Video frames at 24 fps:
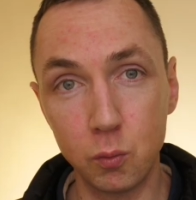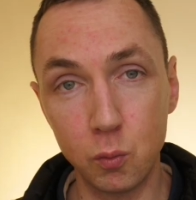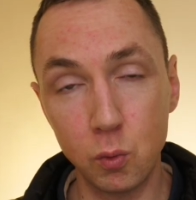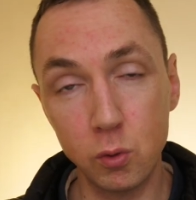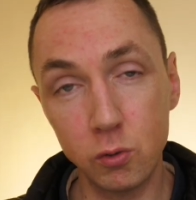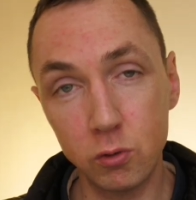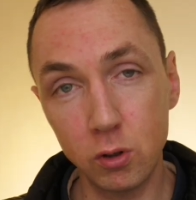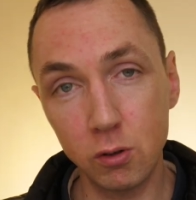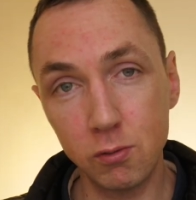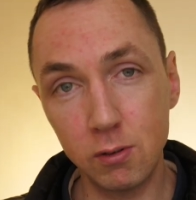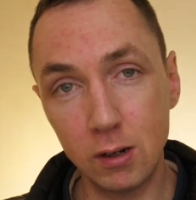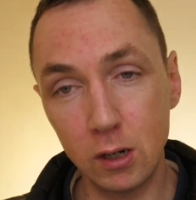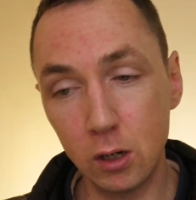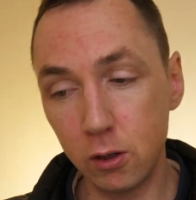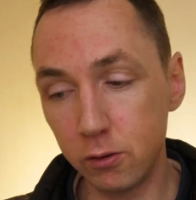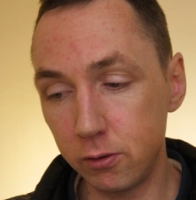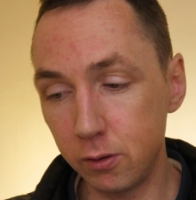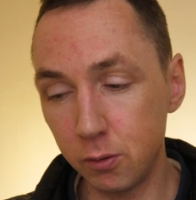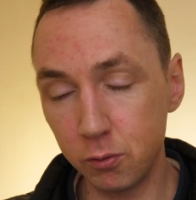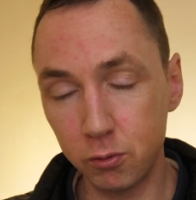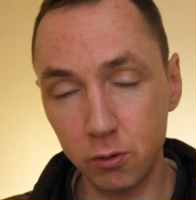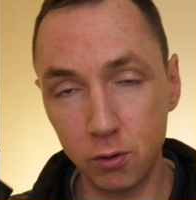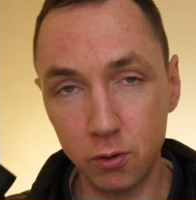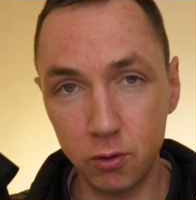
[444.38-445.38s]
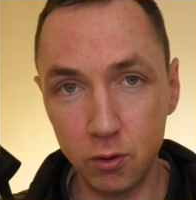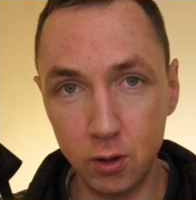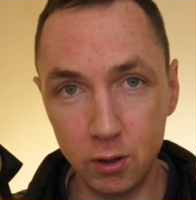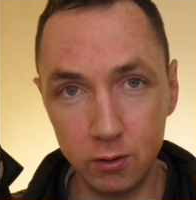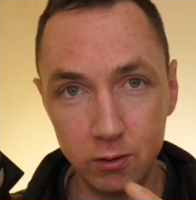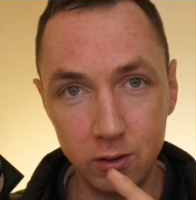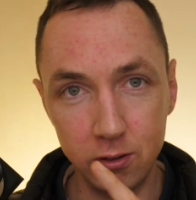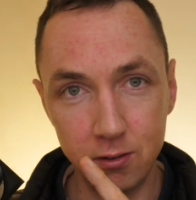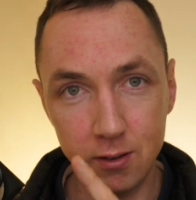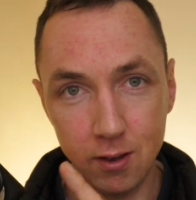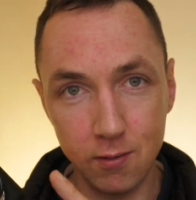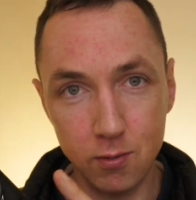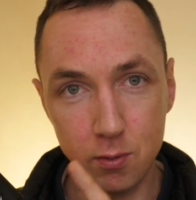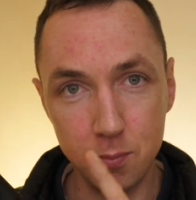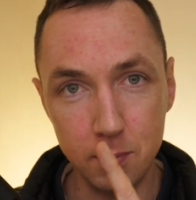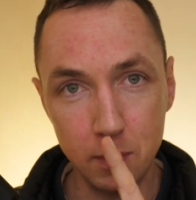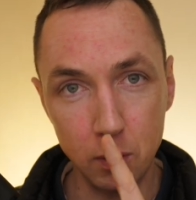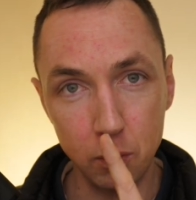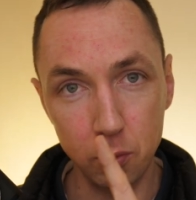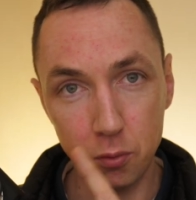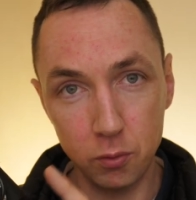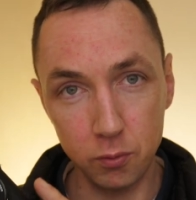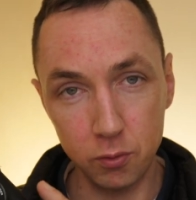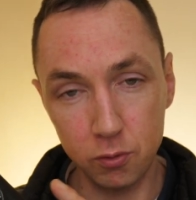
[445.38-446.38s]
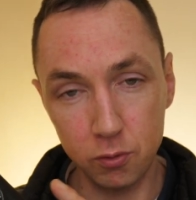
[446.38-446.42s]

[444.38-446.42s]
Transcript: Once I realised it was a 37mm